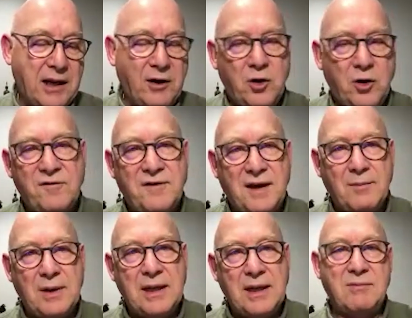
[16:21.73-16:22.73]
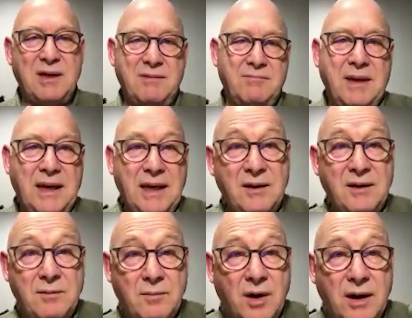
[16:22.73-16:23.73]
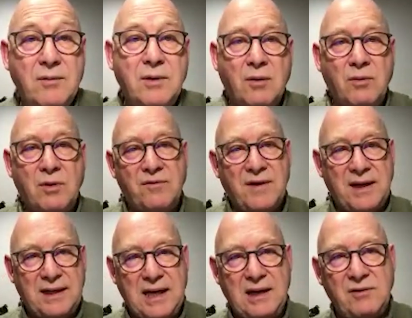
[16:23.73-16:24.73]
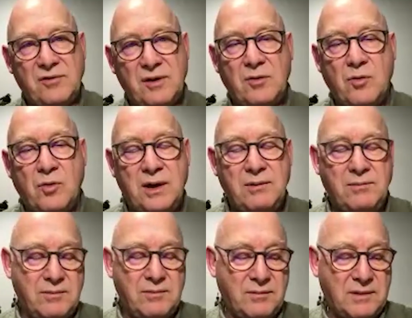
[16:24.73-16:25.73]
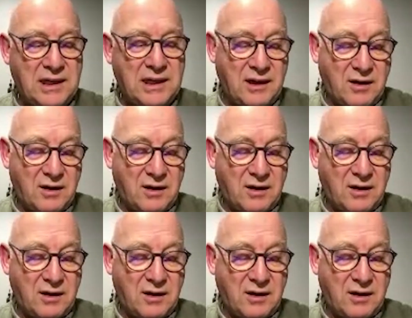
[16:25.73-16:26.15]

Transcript: in her family and in mine, we've had cancer quite clearly.